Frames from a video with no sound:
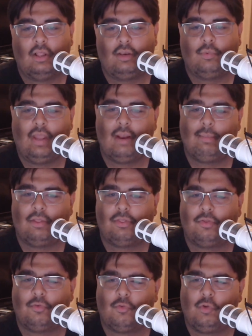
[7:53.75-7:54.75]
and we had about
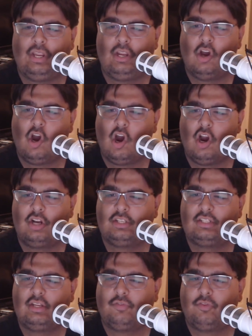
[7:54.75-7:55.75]
3 cards
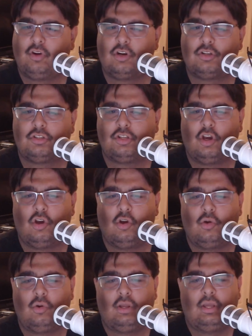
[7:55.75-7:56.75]
different or
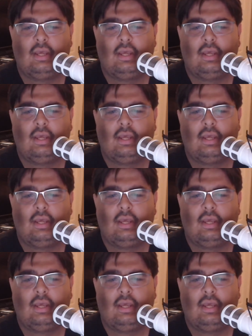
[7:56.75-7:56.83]
so,